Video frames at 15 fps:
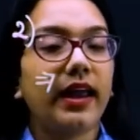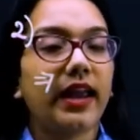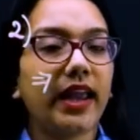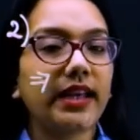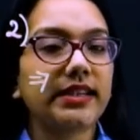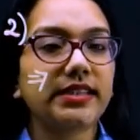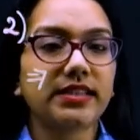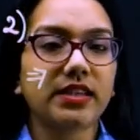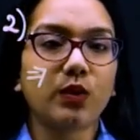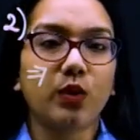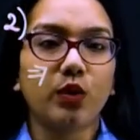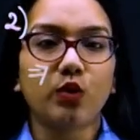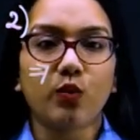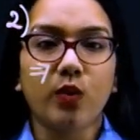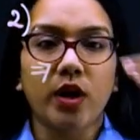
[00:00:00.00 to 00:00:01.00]
x is
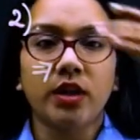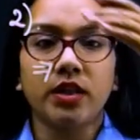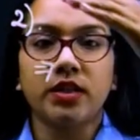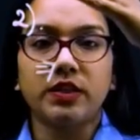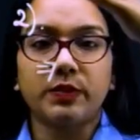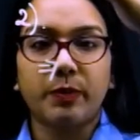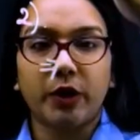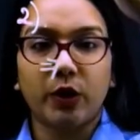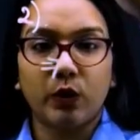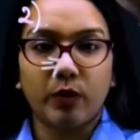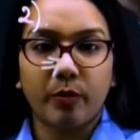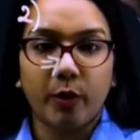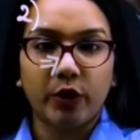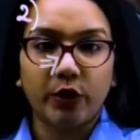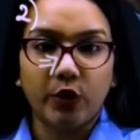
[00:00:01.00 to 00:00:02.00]
equal to 1 in this
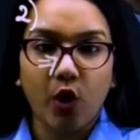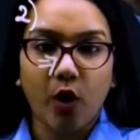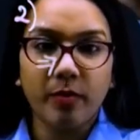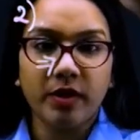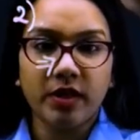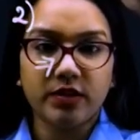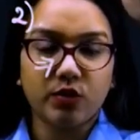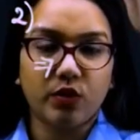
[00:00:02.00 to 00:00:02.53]
particular polynomial.